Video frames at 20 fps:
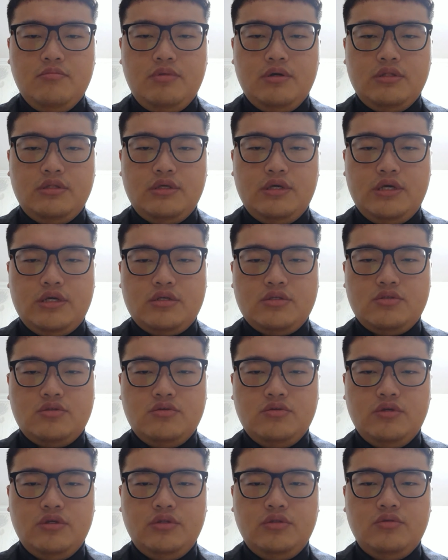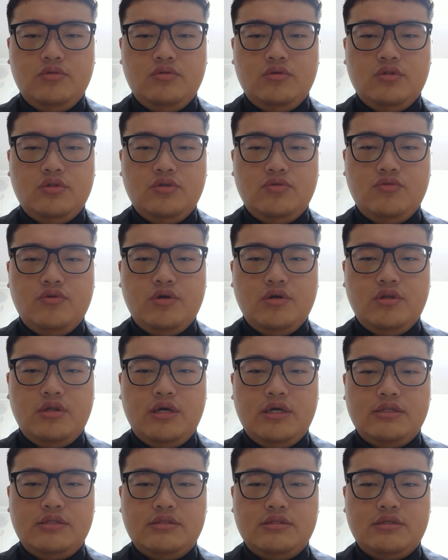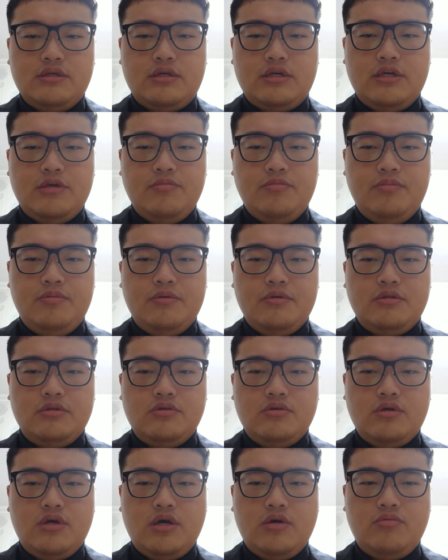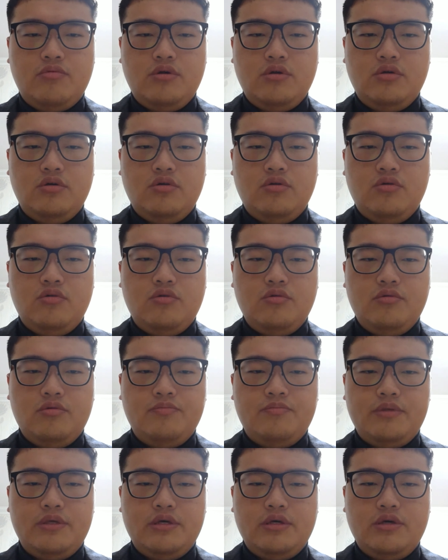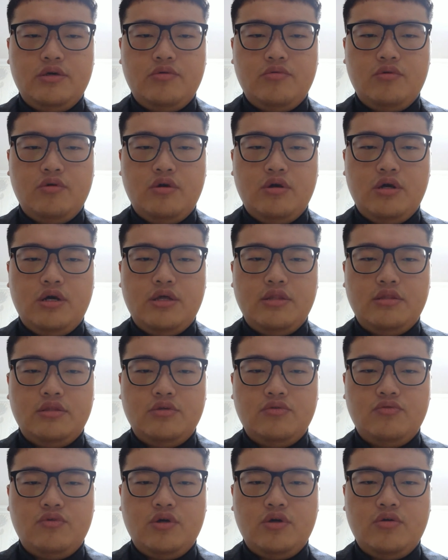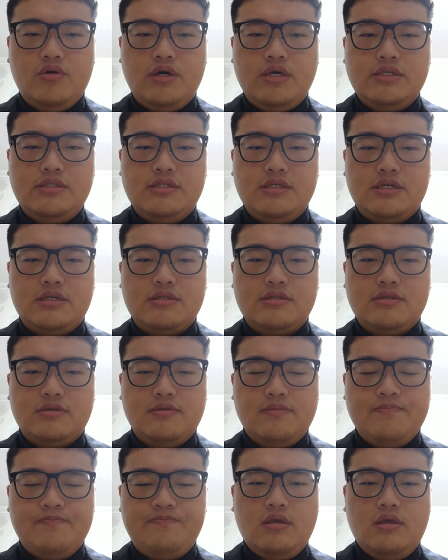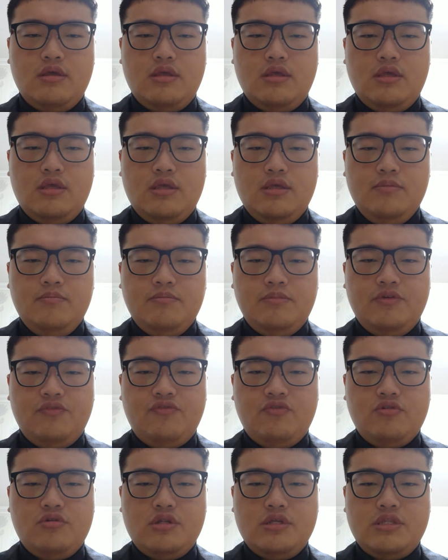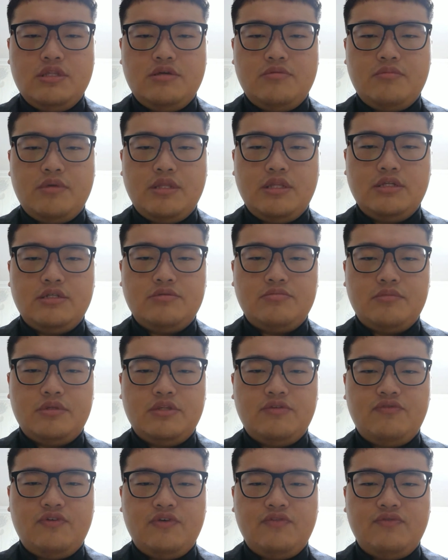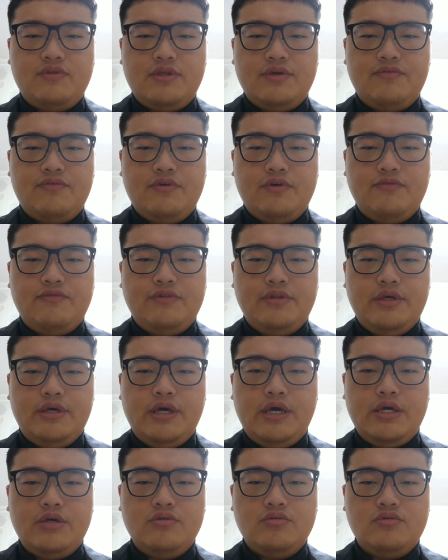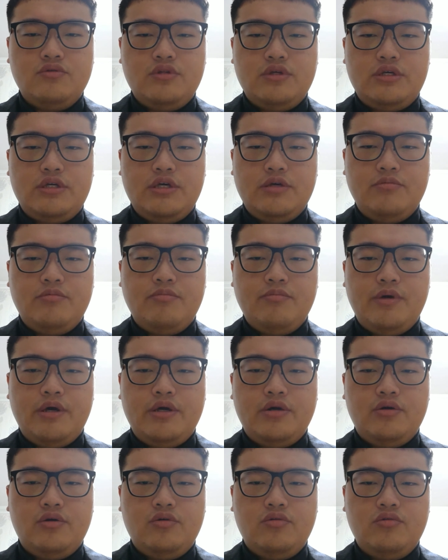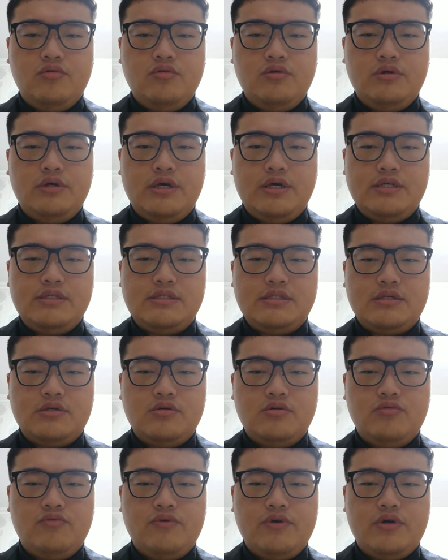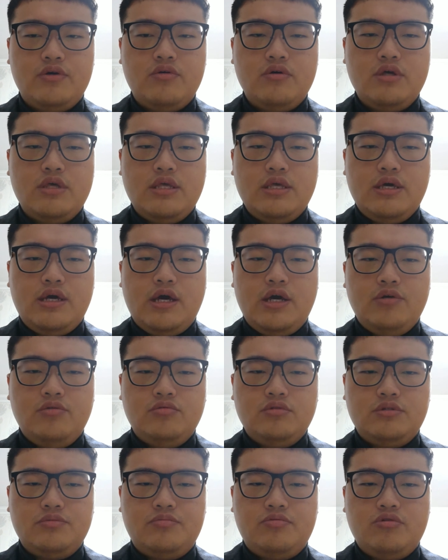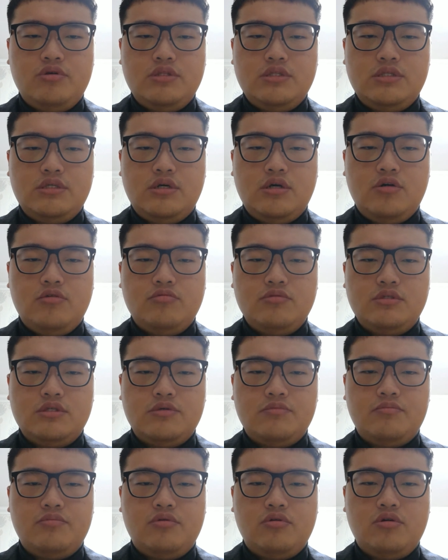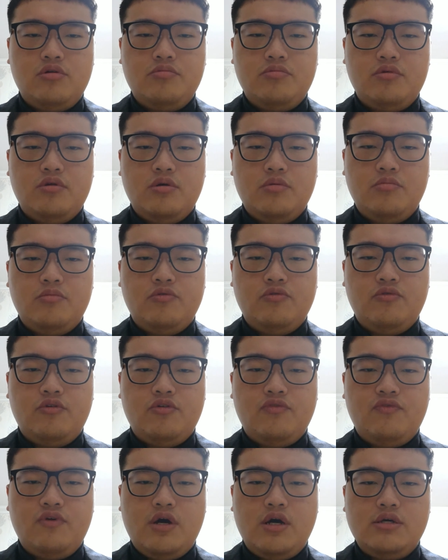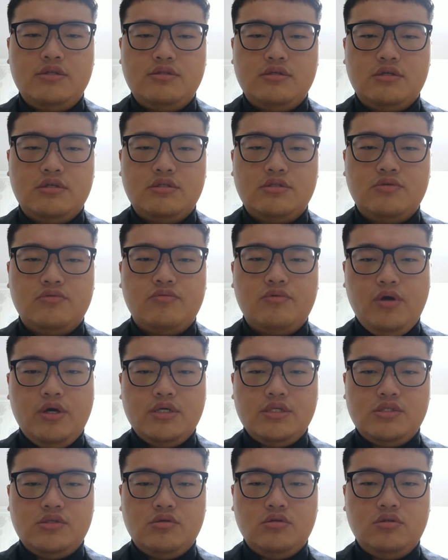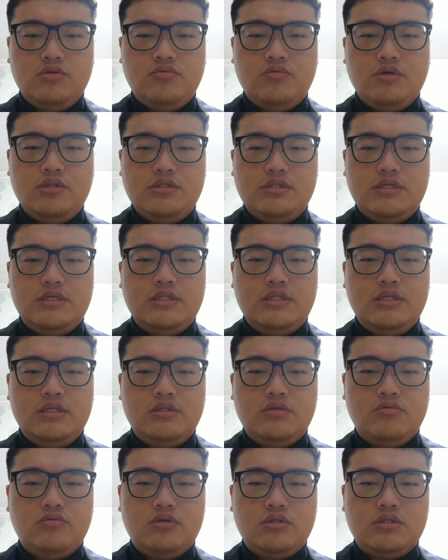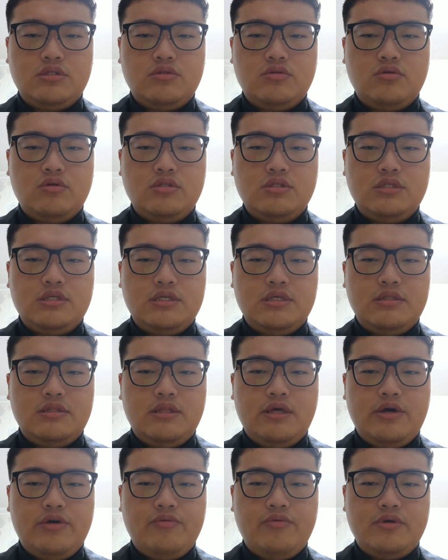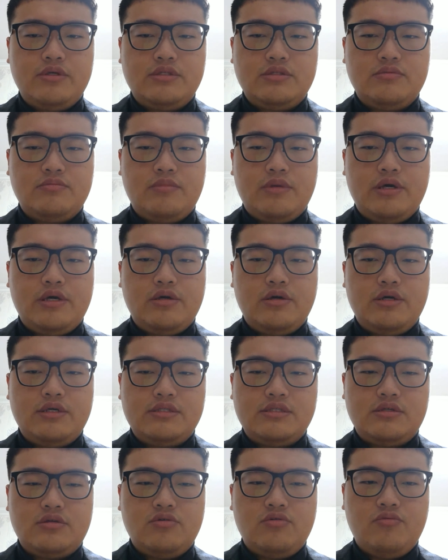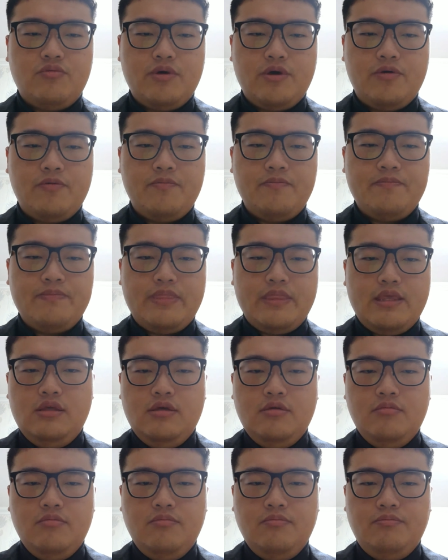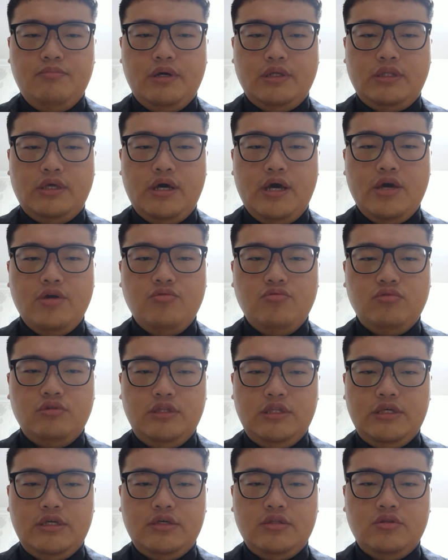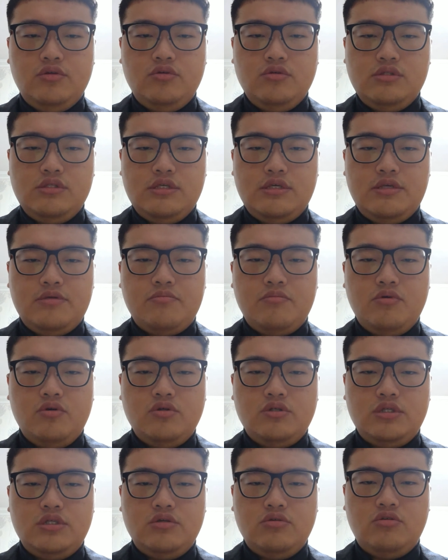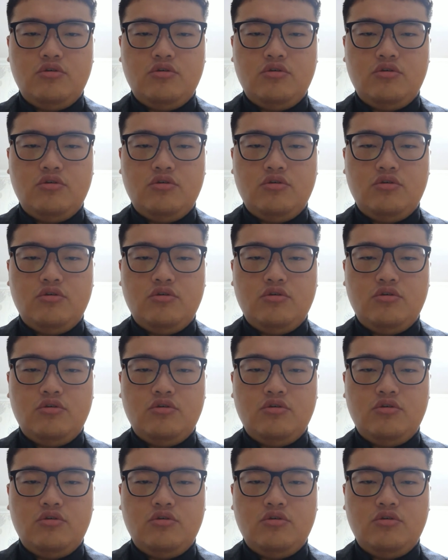but actually do not realize the gap between our own behavior and real ethics. If learning management 50-50 I would keep my own ethical will. I would point out the problem of others when I thought what they did was not in line with my ethical will. But I would ignore the emotion